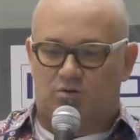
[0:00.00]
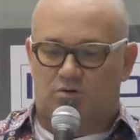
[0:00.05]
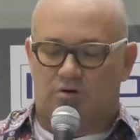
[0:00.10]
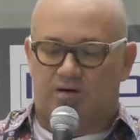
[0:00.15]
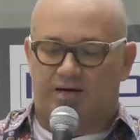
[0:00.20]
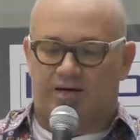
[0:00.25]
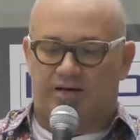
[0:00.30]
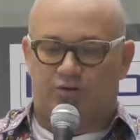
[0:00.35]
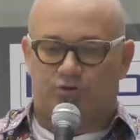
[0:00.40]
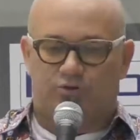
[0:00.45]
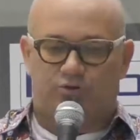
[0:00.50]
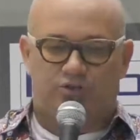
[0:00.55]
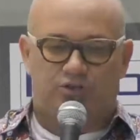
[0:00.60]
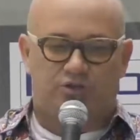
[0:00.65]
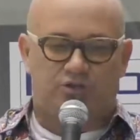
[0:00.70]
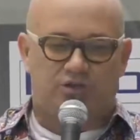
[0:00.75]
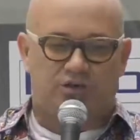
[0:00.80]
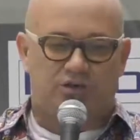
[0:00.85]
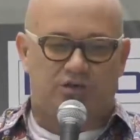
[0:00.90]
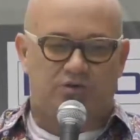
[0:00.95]

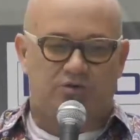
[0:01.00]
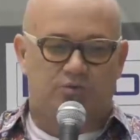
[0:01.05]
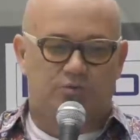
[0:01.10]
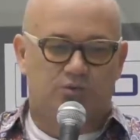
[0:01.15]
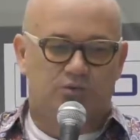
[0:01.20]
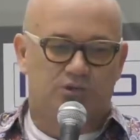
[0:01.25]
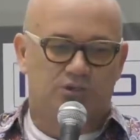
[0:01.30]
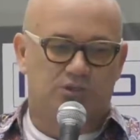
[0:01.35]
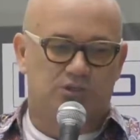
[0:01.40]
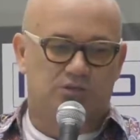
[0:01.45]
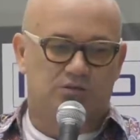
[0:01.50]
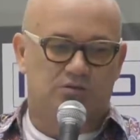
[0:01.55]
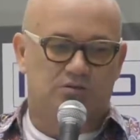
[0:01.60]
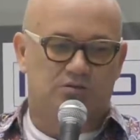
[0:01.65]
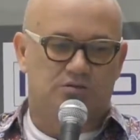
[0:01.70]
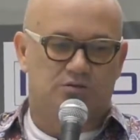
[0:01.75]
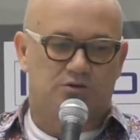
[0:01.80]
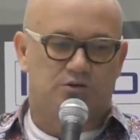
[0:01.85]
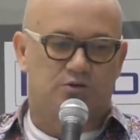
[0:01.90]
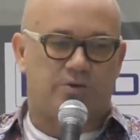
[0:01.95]
IoT will
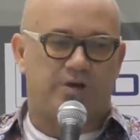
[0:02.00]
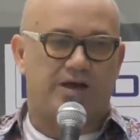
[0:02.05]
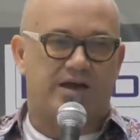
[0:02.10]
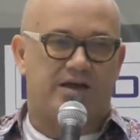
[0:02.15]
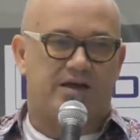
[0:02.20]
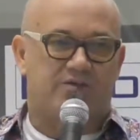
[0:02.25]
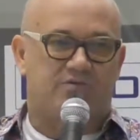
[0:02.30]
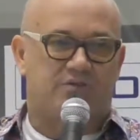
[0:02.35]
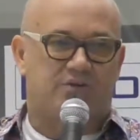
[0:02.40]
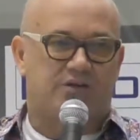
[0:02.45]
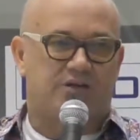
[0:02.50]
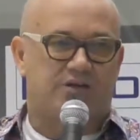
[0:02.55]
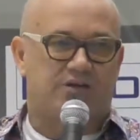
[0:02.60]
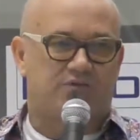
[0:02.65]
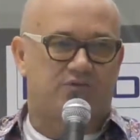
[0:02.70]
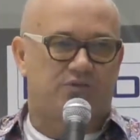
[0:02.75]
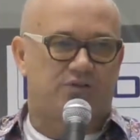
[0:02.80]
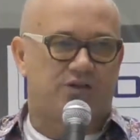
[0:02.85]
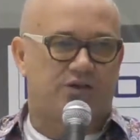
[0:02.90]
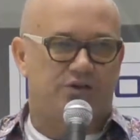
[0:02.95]
drive a lot
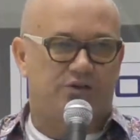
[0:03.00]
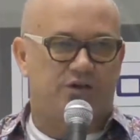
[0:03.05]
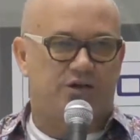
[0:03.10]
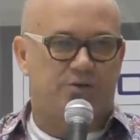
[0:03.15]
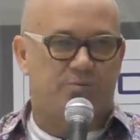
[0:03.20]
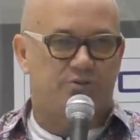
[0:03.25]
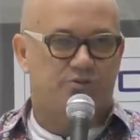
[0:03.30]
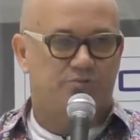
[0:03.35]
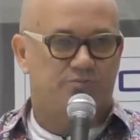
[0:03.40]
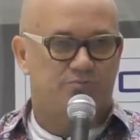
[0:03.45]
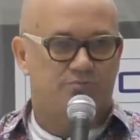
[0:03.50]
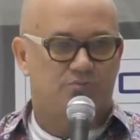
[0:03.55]
of cloud adoption.